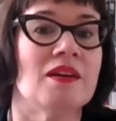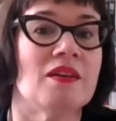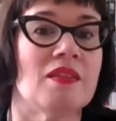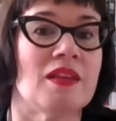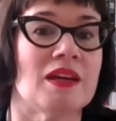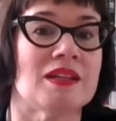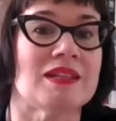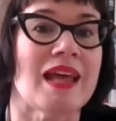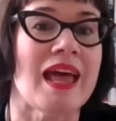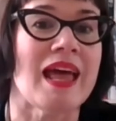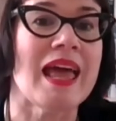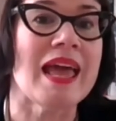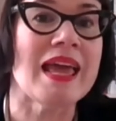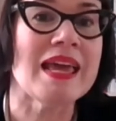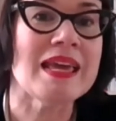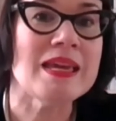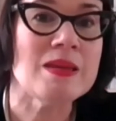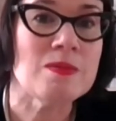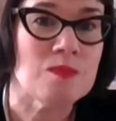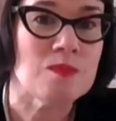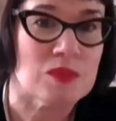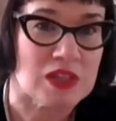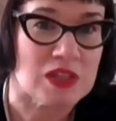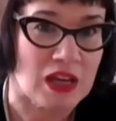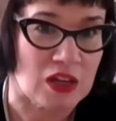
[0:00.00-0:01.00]
that
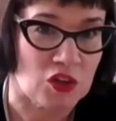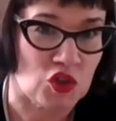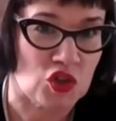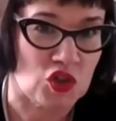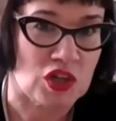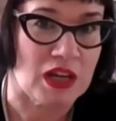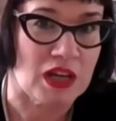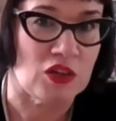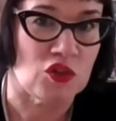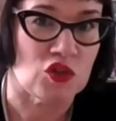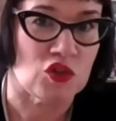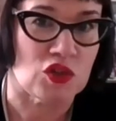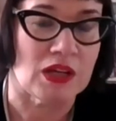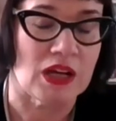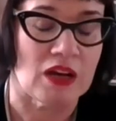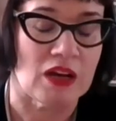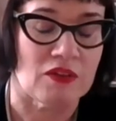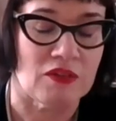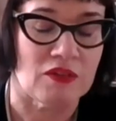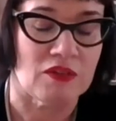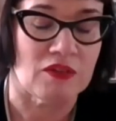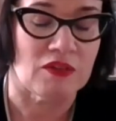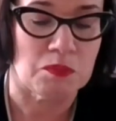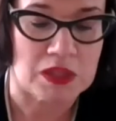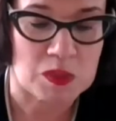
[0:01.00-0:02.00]
aims at changing
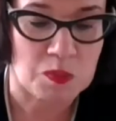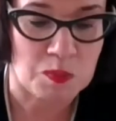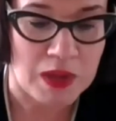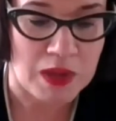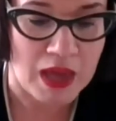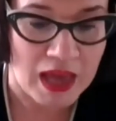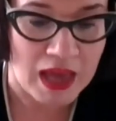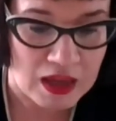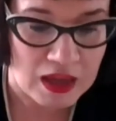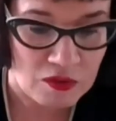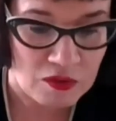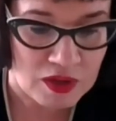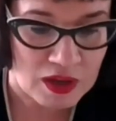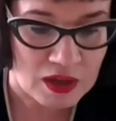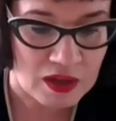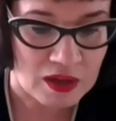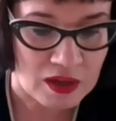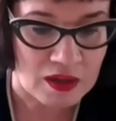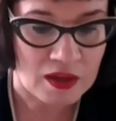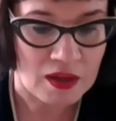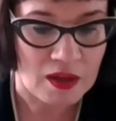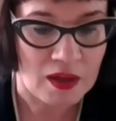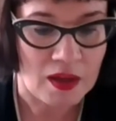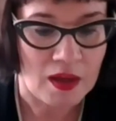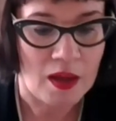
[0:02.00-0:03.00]
government's behavior.